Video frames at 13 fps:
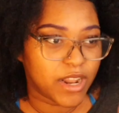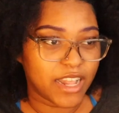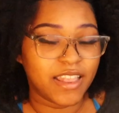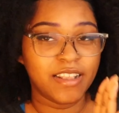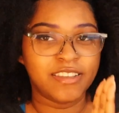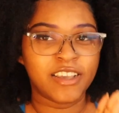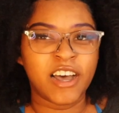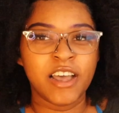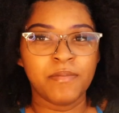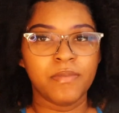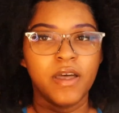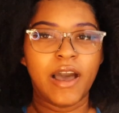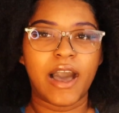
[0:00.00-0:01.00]
But at the
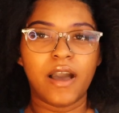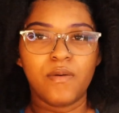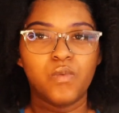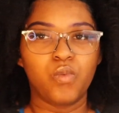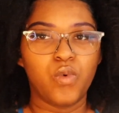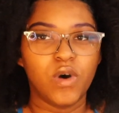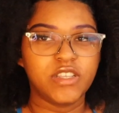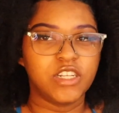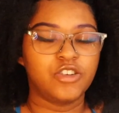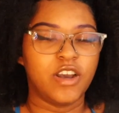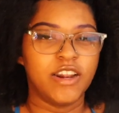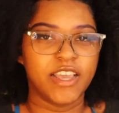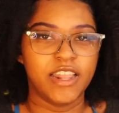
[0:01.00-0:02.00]
time, I wasn't
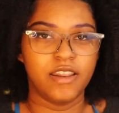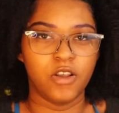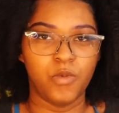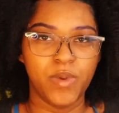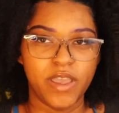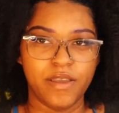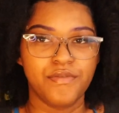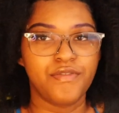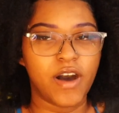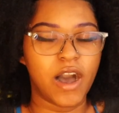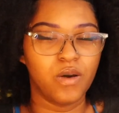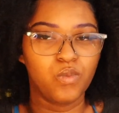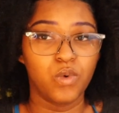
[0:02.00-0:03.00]
trying to get in no beef.
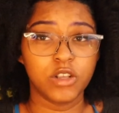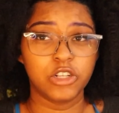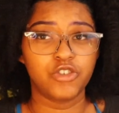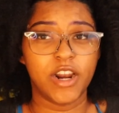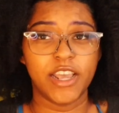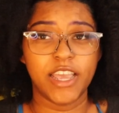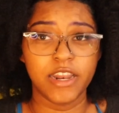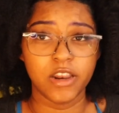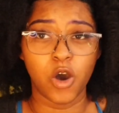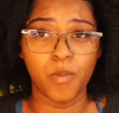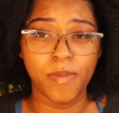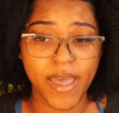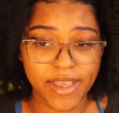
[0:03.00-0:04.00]
I wasn't trying to get in
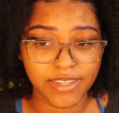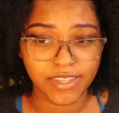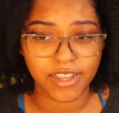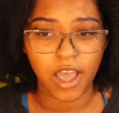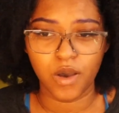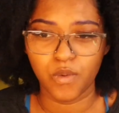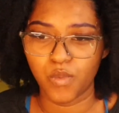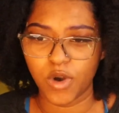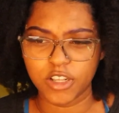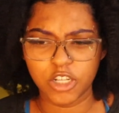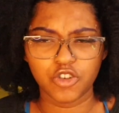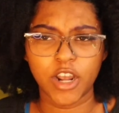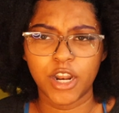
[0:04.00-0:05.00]
no mess. I
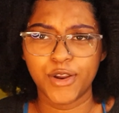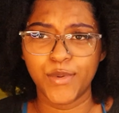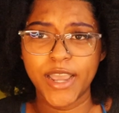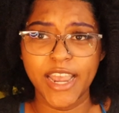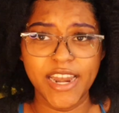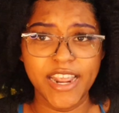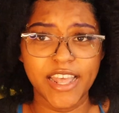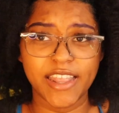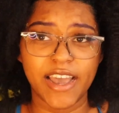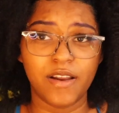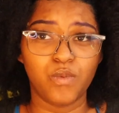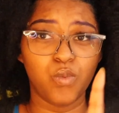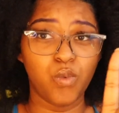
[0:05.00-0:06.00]
wasn't trying to do any of
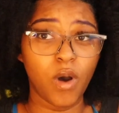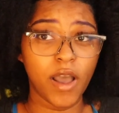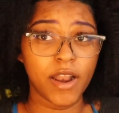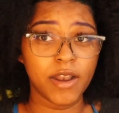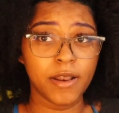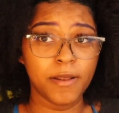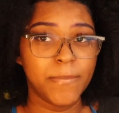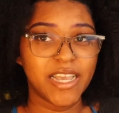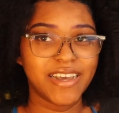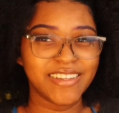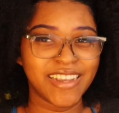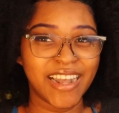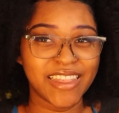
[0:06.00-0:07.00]
that. One,
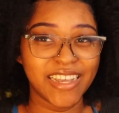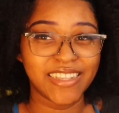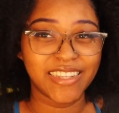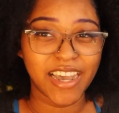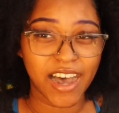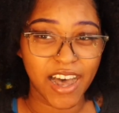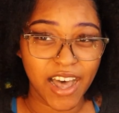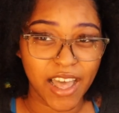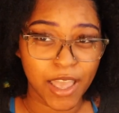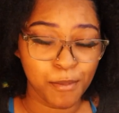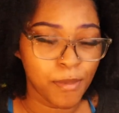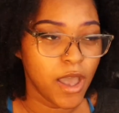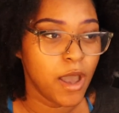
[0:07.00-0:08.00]
because at the
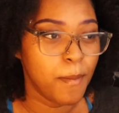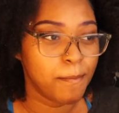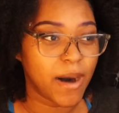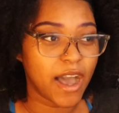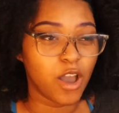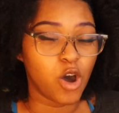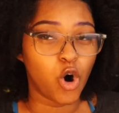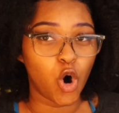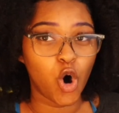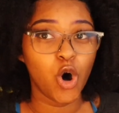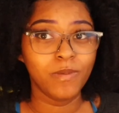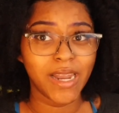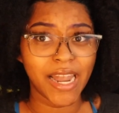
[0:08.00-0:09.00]
time, my
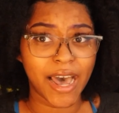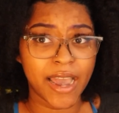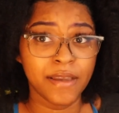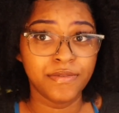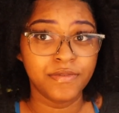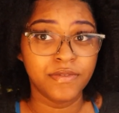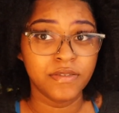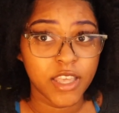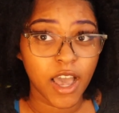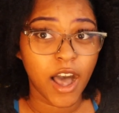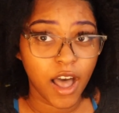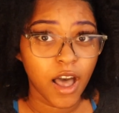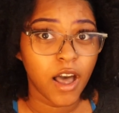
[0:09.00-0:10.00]
home life,
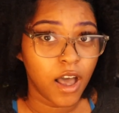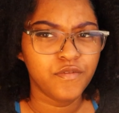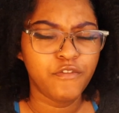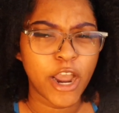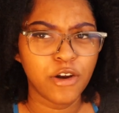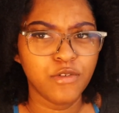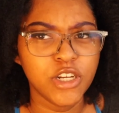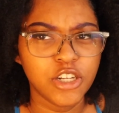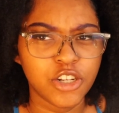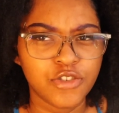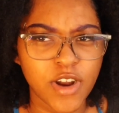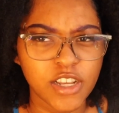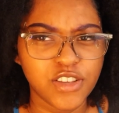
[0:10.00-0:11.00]
yeah, very
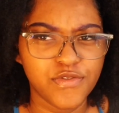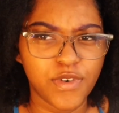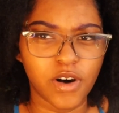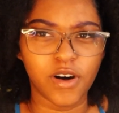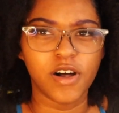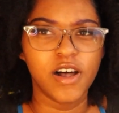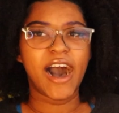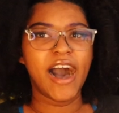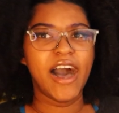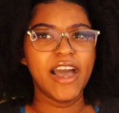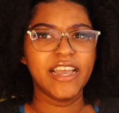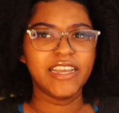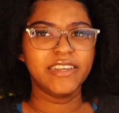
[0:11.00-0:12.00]
stressful.
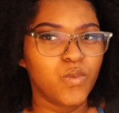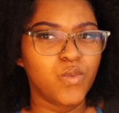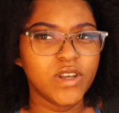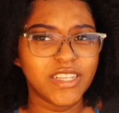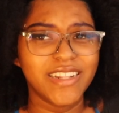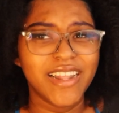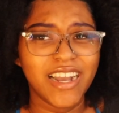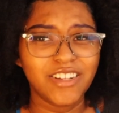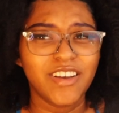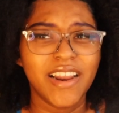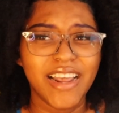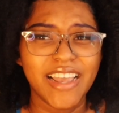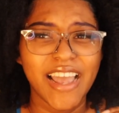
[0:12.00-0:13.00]
I was not
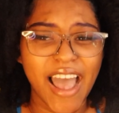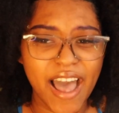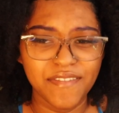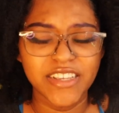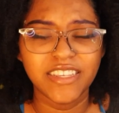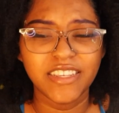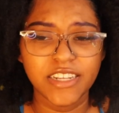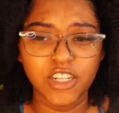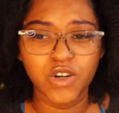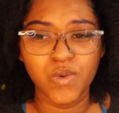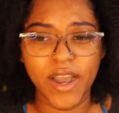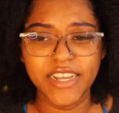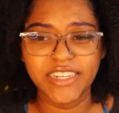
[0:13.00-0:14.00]
trying to have a
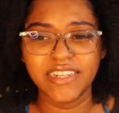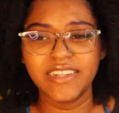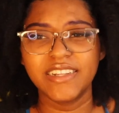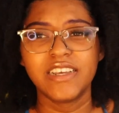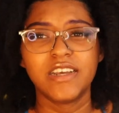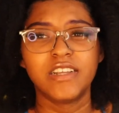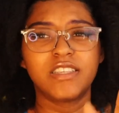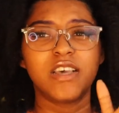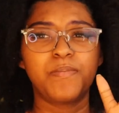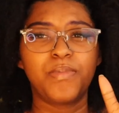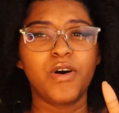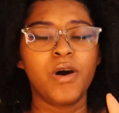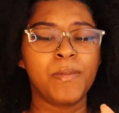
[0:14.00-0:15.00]
situation to
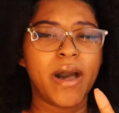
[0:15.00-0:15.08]
pull